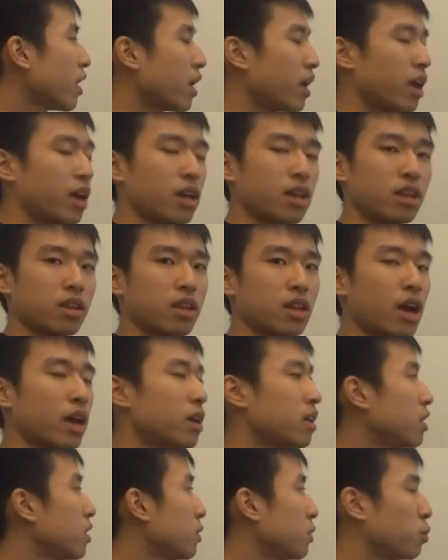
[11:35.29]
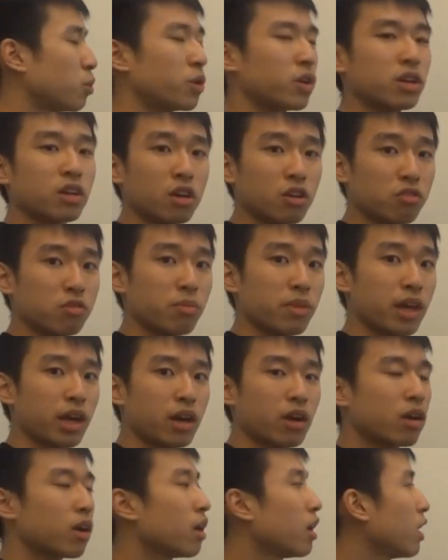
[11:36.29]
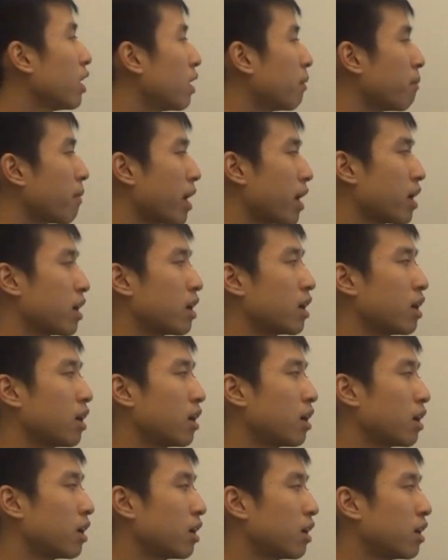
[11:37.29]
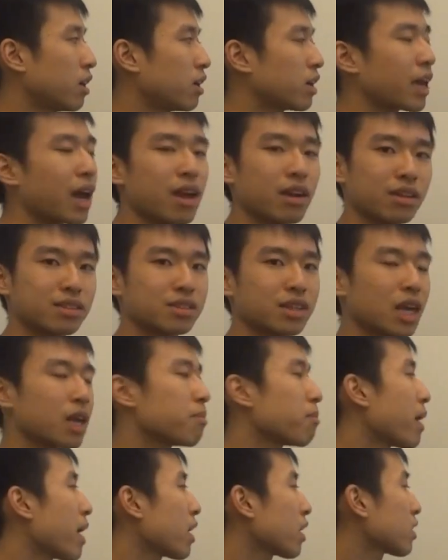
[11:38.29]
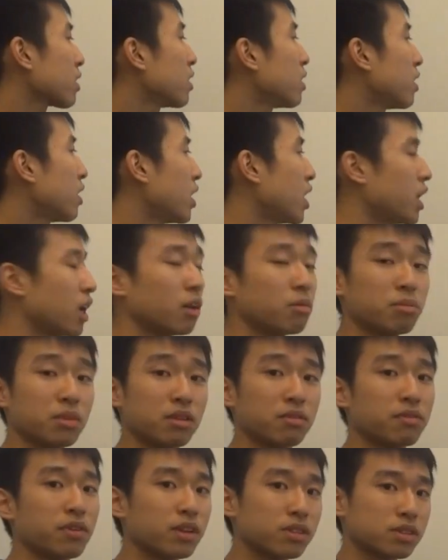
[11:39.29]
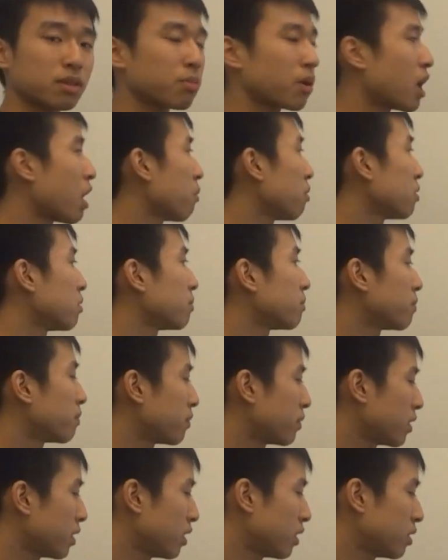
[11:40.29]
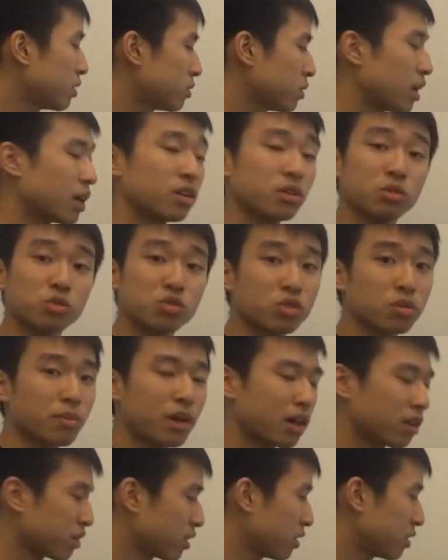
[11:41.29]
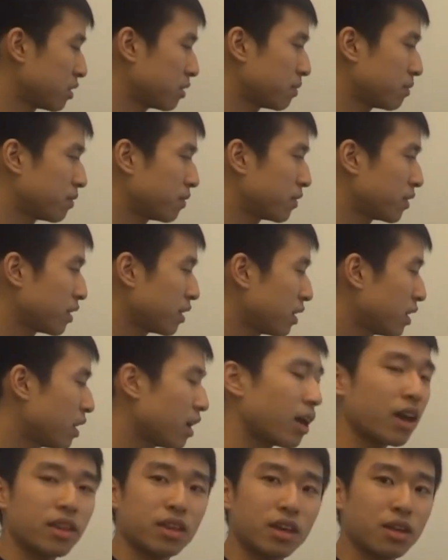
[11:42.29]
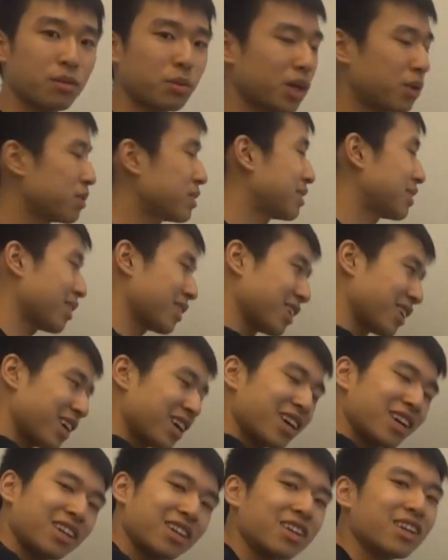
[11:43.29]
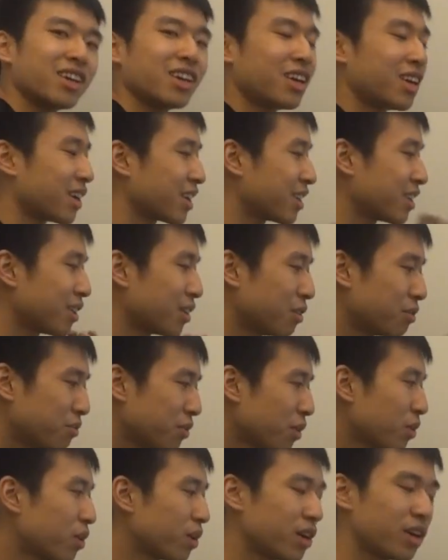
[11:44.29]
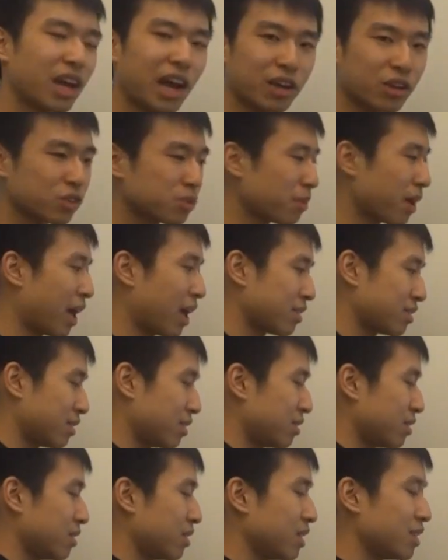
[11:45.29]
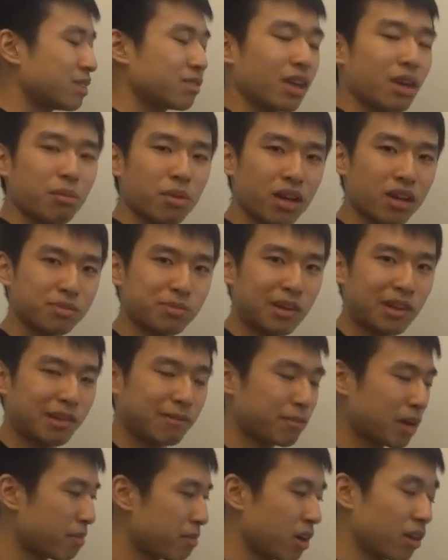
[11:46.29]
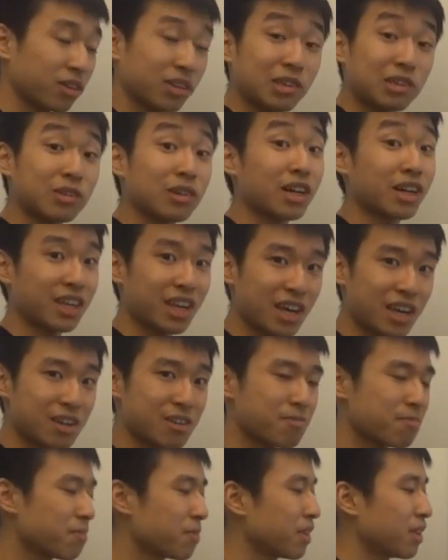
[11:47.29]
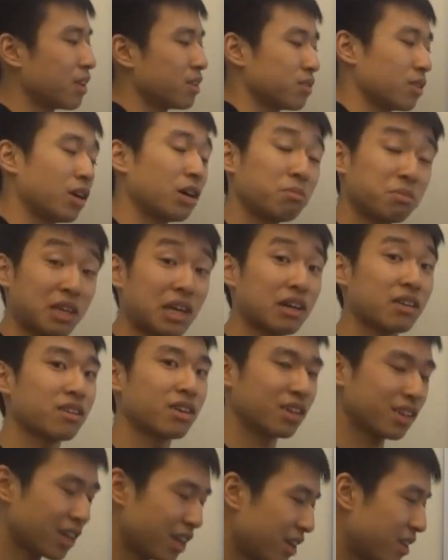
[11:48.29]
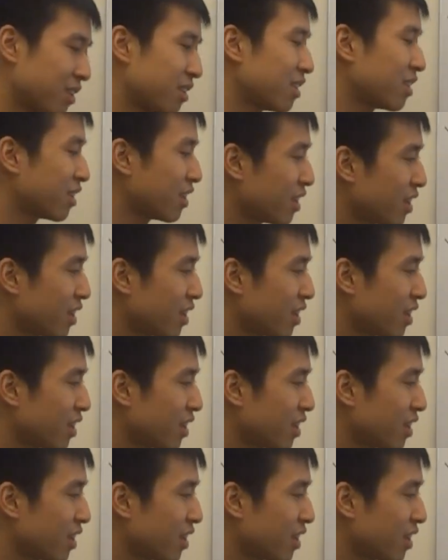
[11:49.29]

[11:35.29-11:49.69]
and I didn't know where to go from there, my uh, catalyst came back and helped me fix the problem to get a neutral molecule. And then when I'm stuck again, can go forward, I use my acid to destabilize my, my molecule again to help me out again.